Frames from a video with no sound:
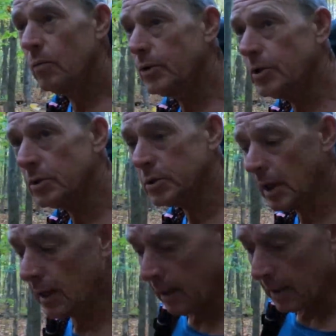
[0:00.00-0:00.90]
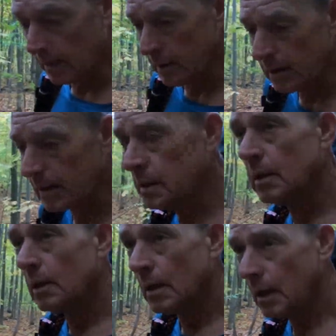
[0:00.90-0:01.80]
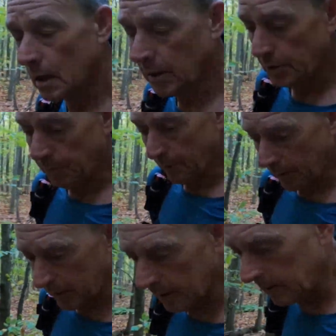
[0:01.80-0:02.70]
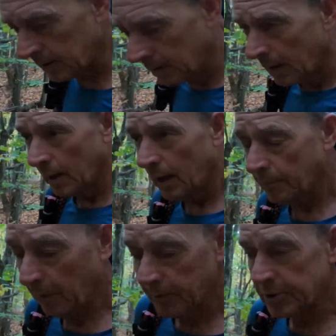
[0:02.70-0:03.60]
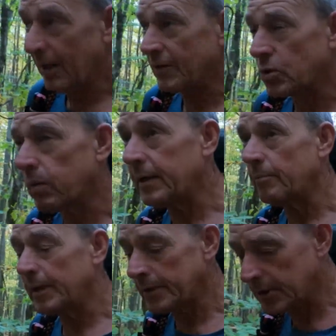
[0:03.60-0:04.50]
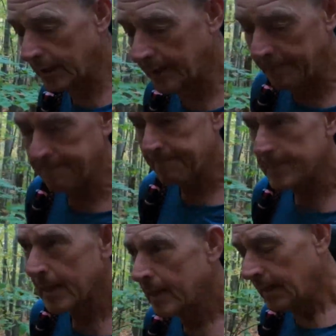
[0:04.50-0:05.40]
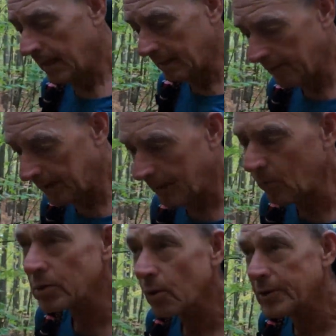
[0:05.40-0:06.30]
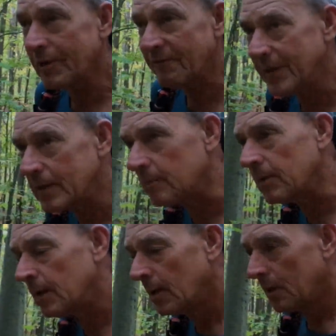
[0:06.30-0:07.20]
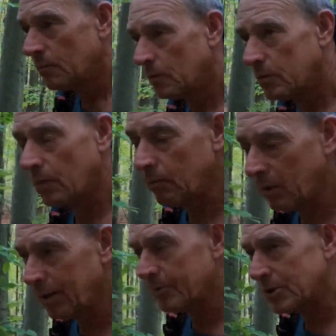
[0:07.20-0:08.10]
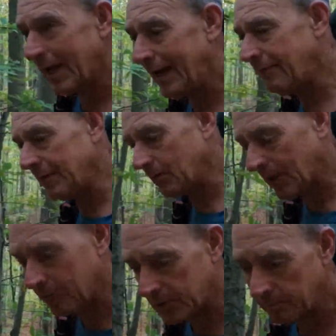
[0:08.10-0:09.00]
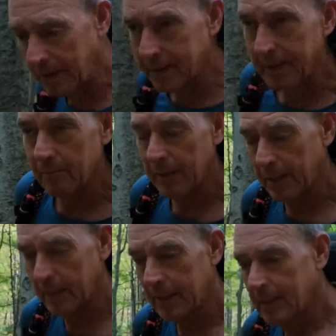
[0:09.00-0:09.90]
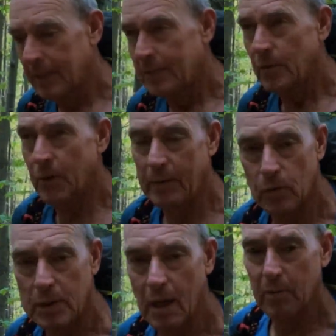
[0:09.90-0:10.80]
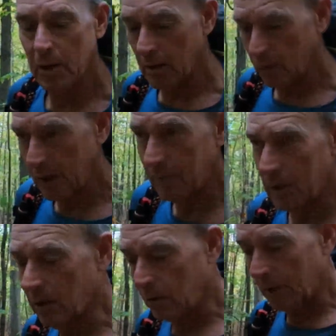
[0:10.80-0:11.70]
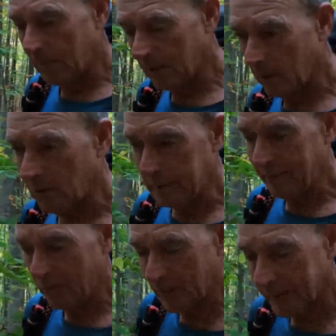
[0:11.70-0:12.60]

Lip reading: we just had a lunch break. Probably sat for 20 minutes. And I was going to film what I was having, what I was making, but the rain would come and go, come and go, come and go. It